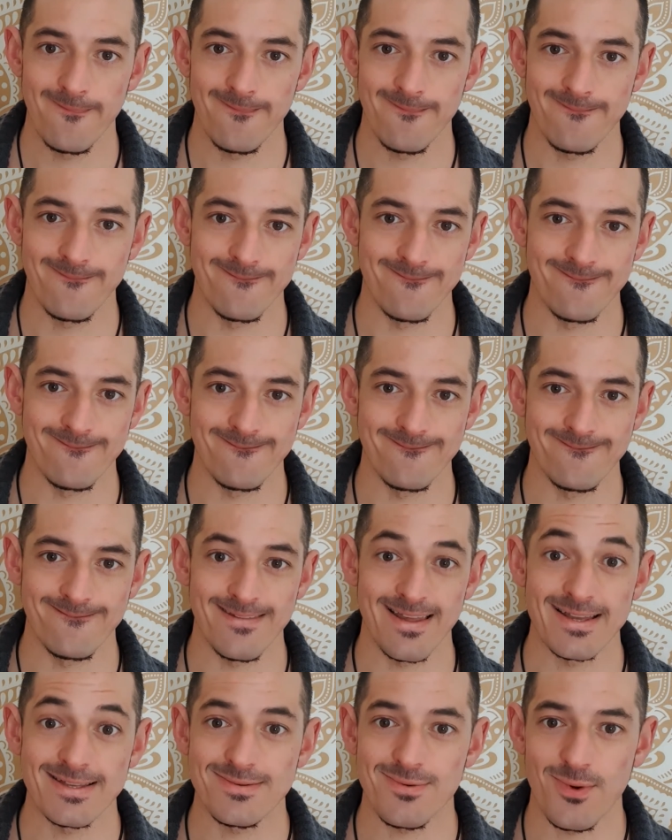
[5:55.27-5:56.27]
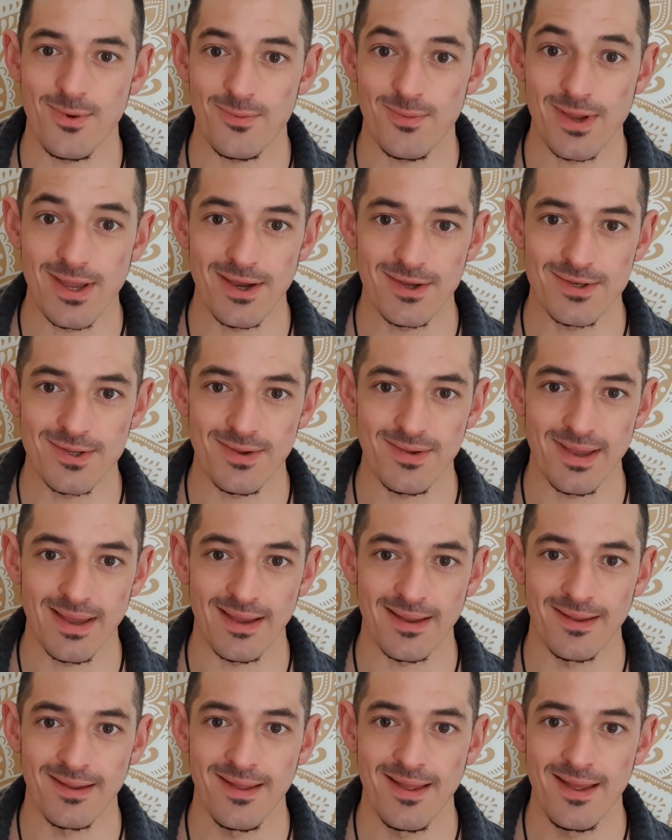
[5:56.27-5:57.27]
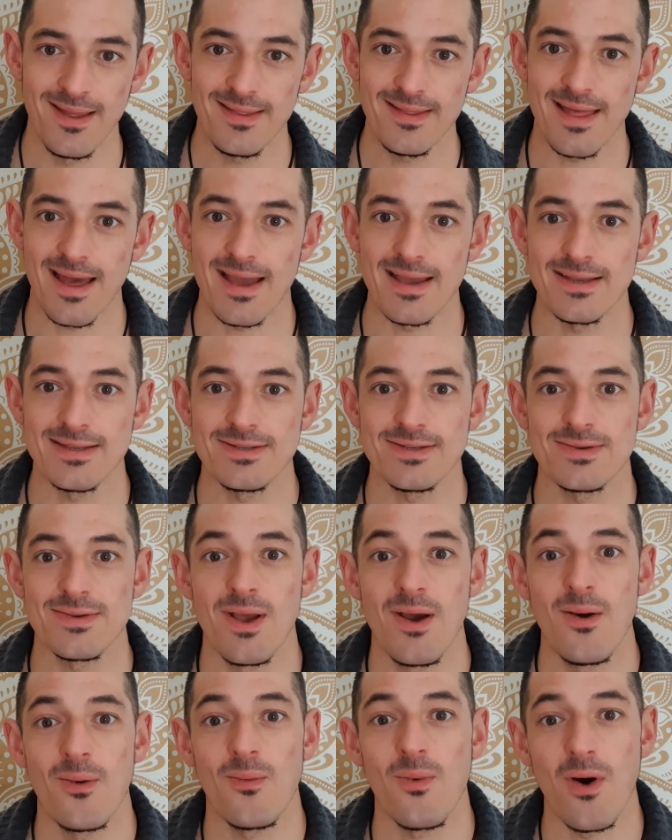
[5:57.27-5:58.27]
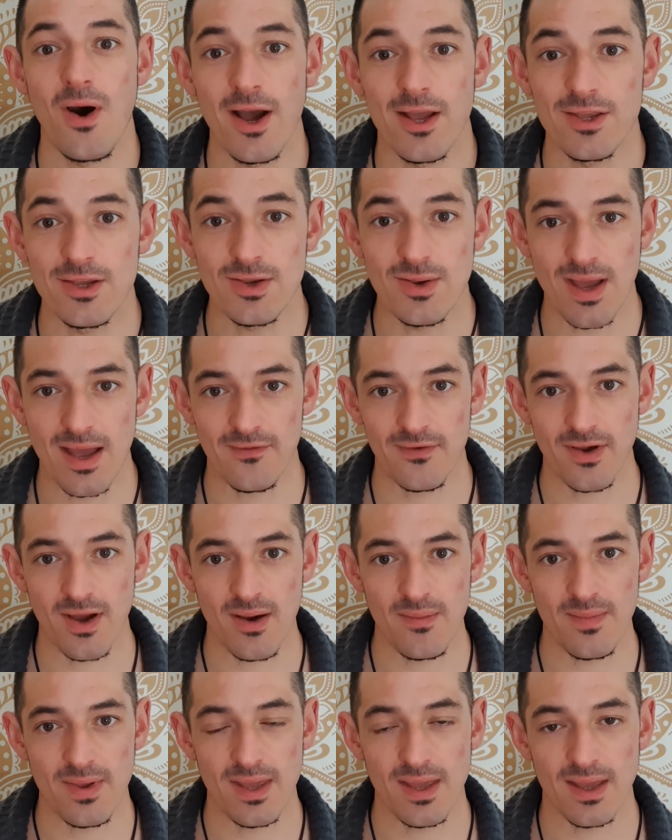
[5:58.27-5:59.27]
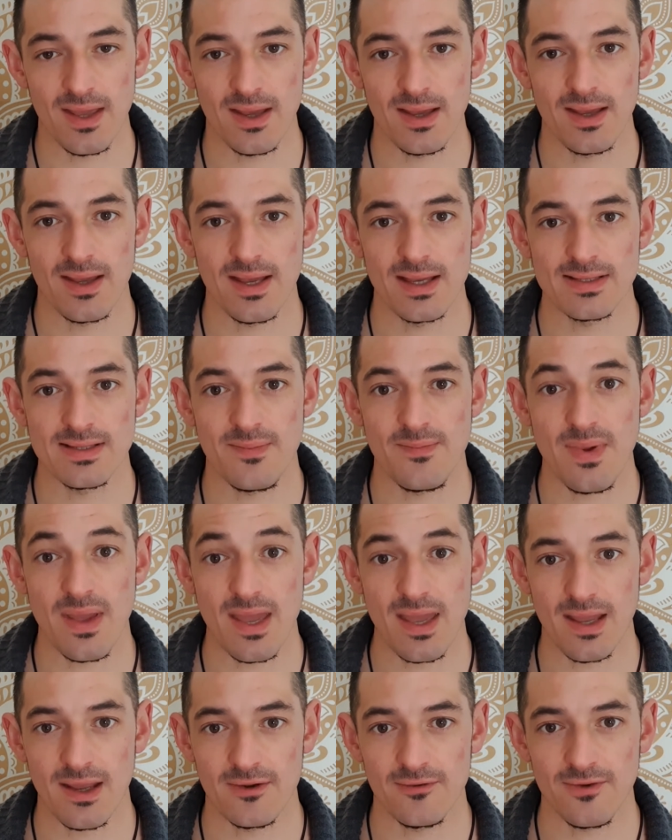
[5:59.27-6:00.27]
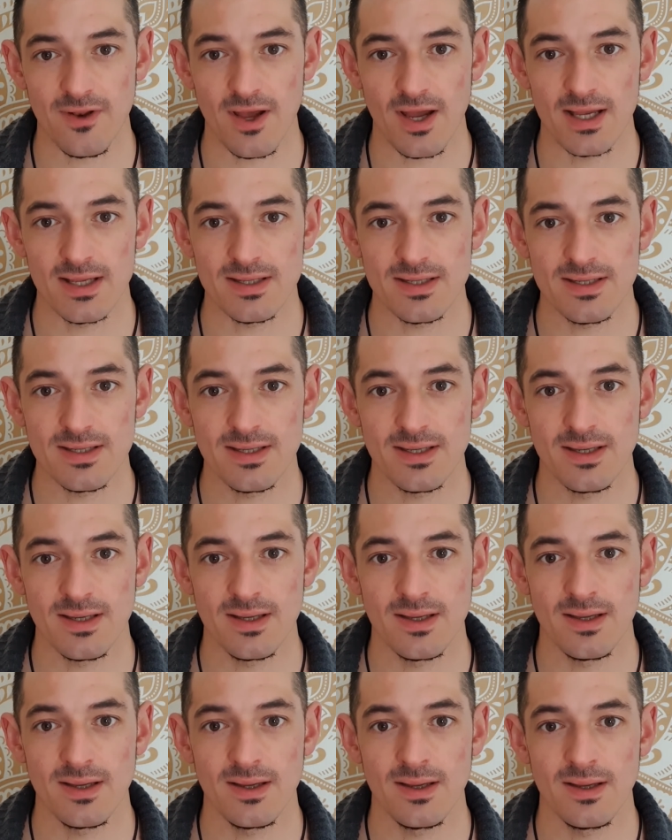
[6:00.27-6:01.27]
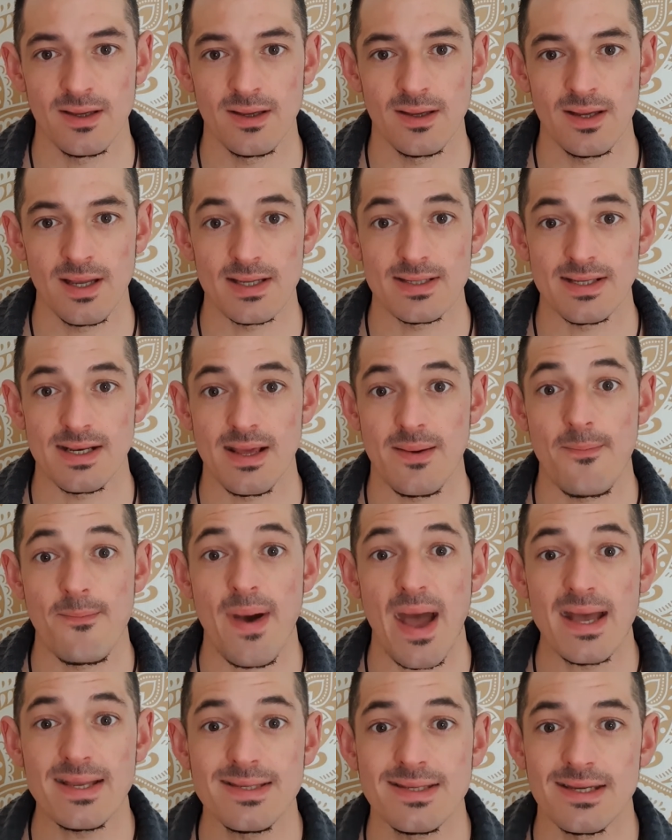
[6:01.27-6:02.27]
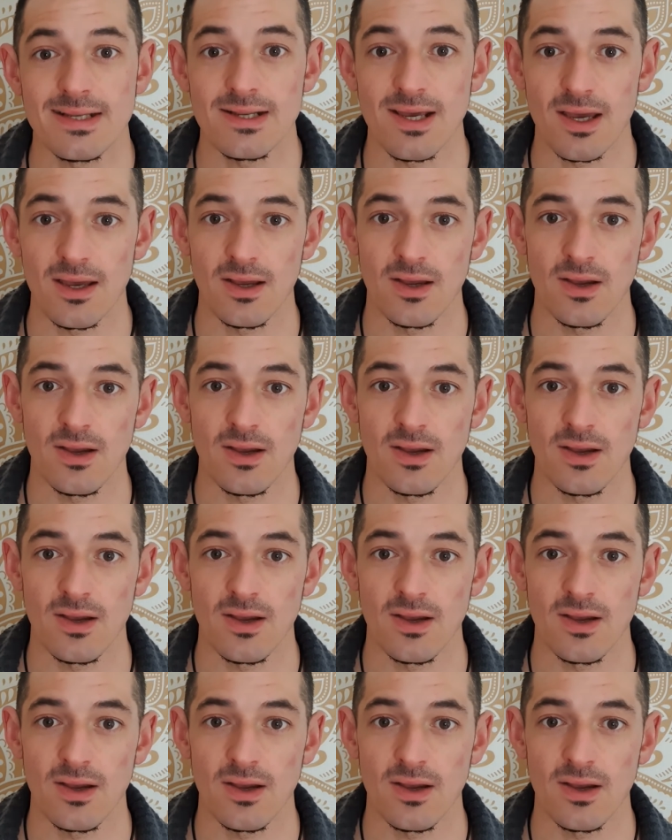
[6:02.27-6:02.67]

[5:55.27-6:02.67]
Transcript: That is what we are doing. That is why you have come here as a being of light, as an ambassador